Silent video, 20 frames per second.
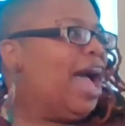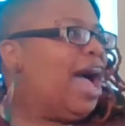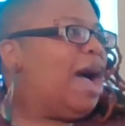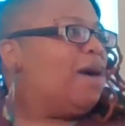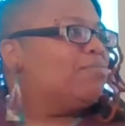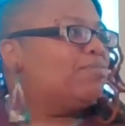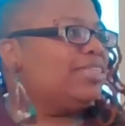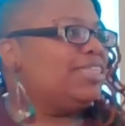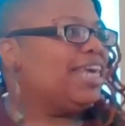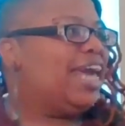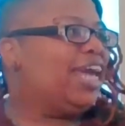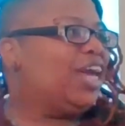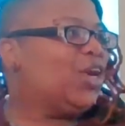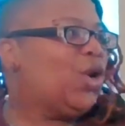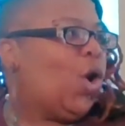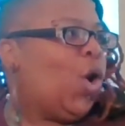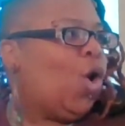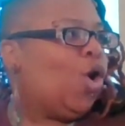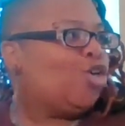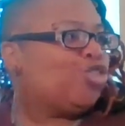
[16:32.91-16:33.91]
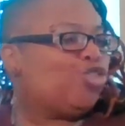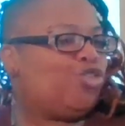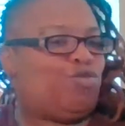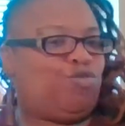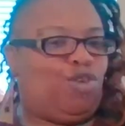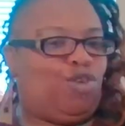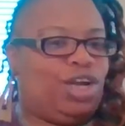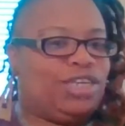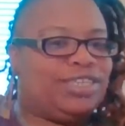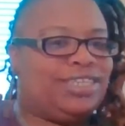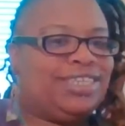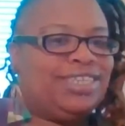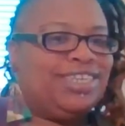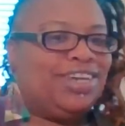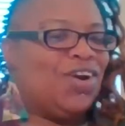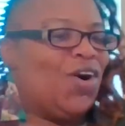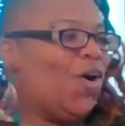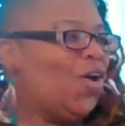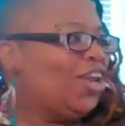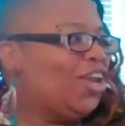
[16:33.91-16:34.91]
I'm taking all the rust
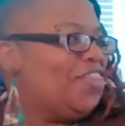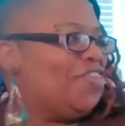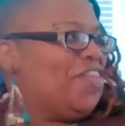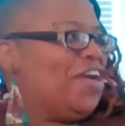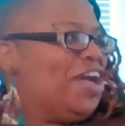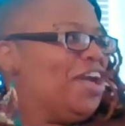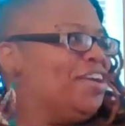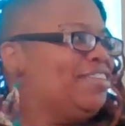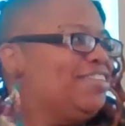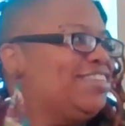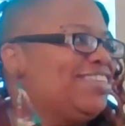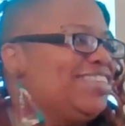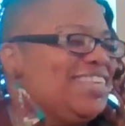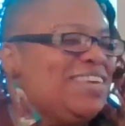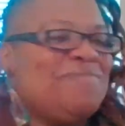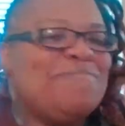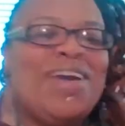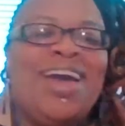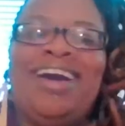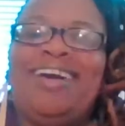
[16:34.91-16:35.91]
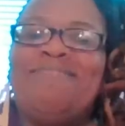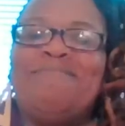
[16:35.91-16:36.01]
and all the things that's in.